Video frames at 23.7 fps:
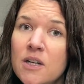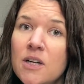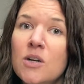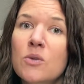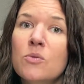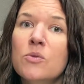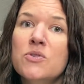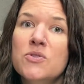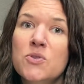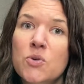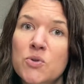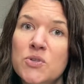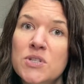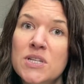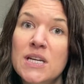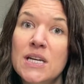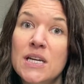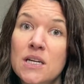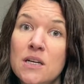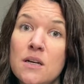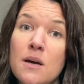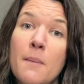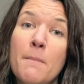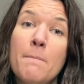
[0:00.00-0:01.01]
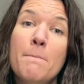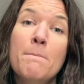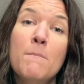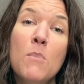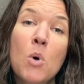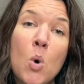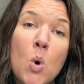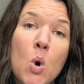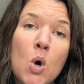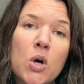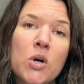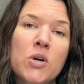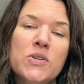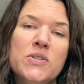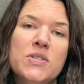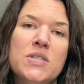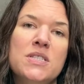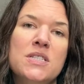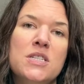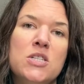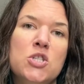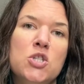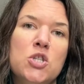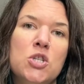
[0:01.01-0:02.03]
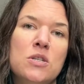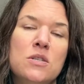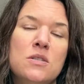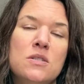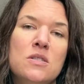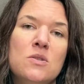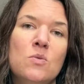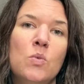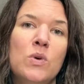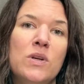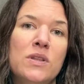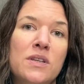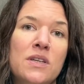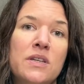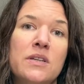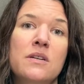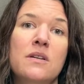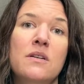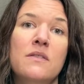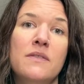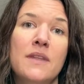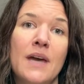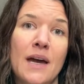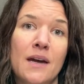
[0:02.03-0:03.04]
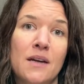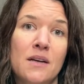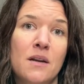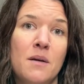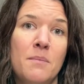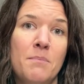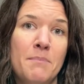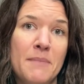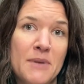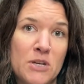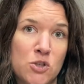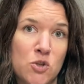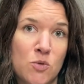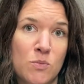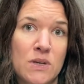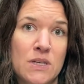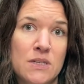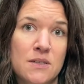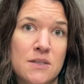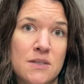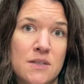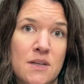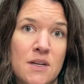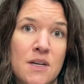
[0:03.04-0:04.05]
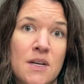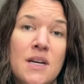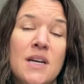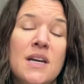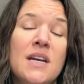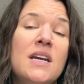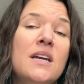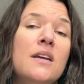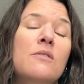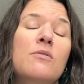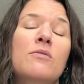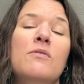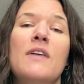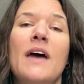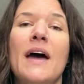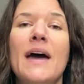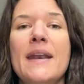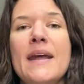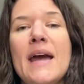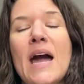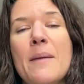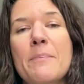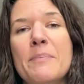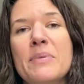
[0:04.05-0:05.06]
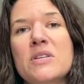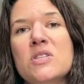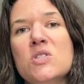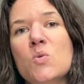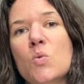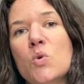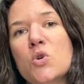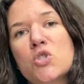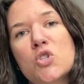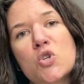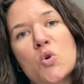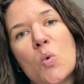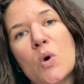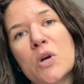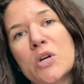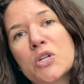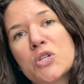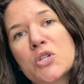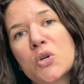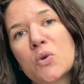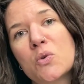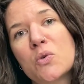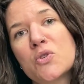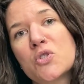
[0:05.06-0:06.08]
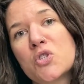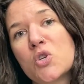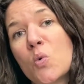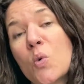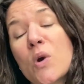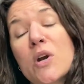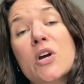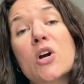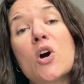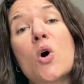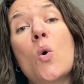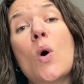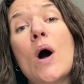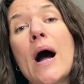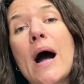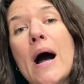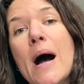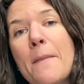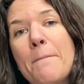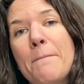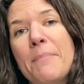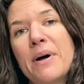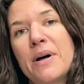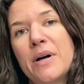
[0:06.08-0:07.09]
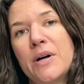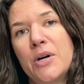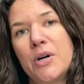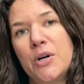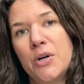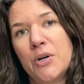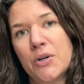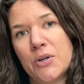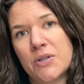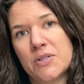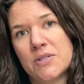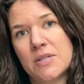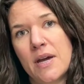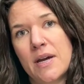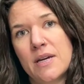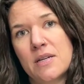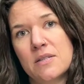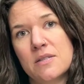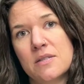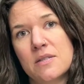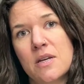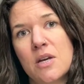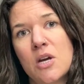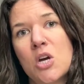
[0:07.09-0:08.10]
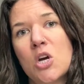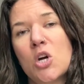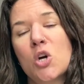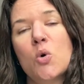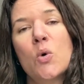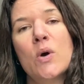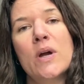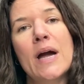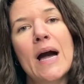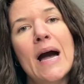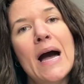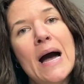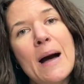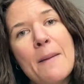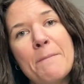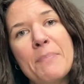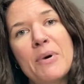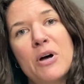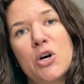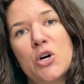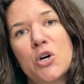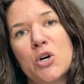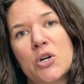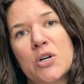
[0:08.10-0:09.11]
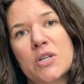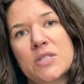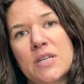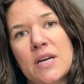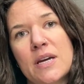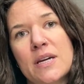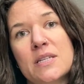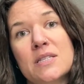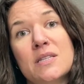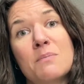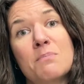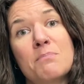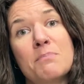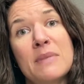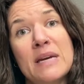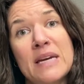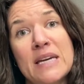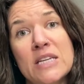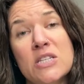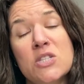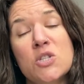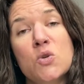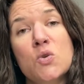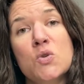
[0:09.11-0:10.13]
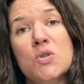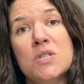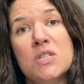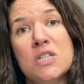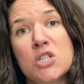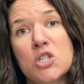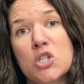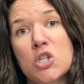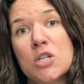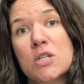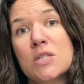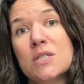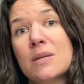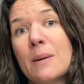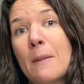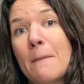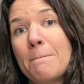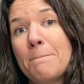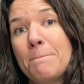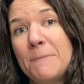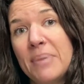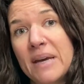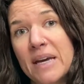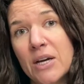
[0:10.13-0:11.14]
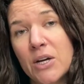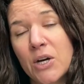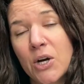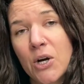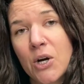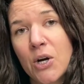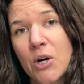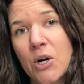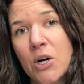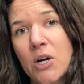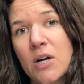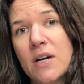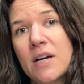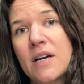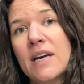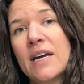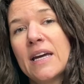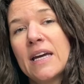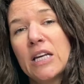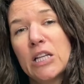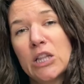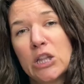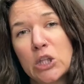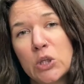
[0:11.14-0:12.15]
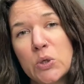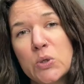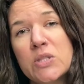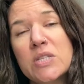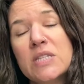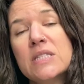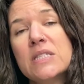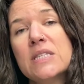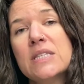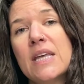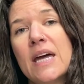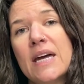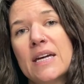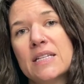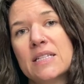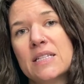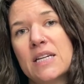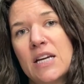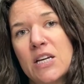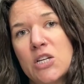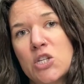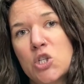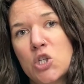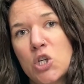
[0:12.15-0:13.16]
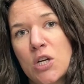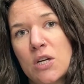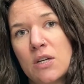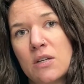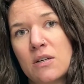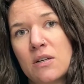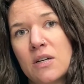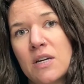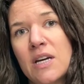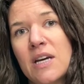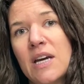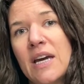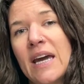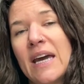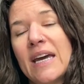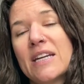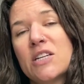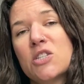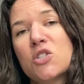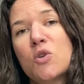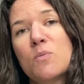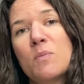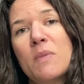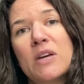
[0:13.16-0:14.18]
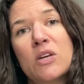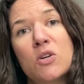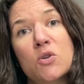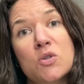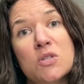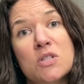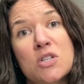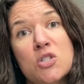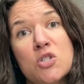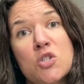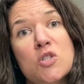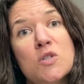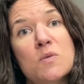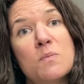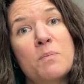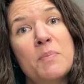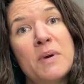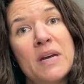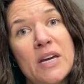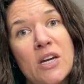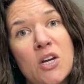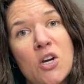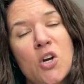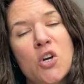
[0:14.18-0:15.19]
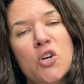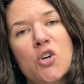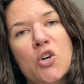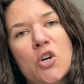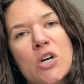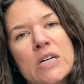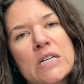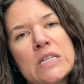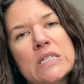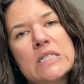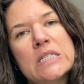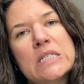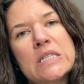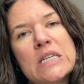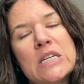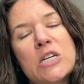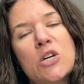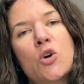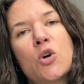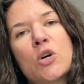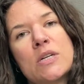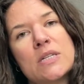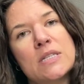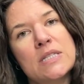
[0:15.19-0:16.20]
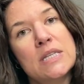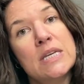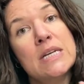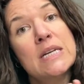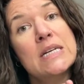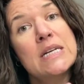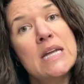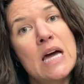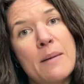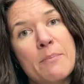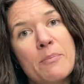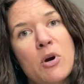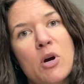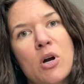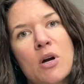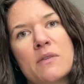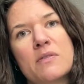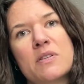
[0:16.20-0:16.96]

resulting in more stitches within that measurement. If that happens, what you want to do is you want to go up a hook size. Going up a hook size makes your stitches bigger. It loosens that tension. And as you make your stitches bigger, you're going to decrease the number of